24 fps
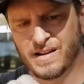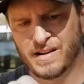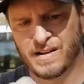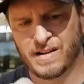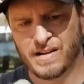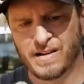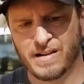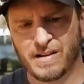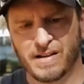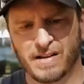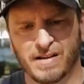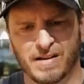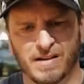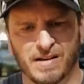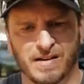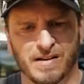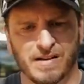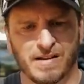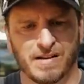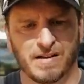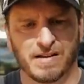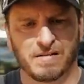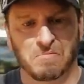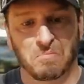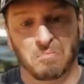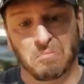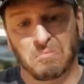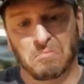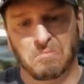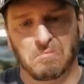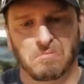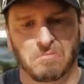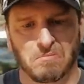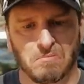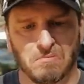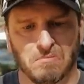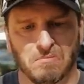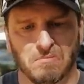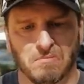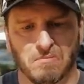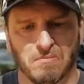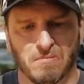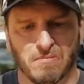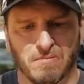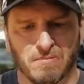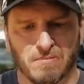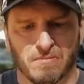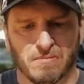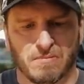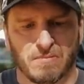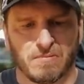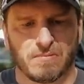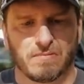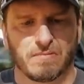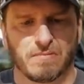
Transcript: (no one is talking)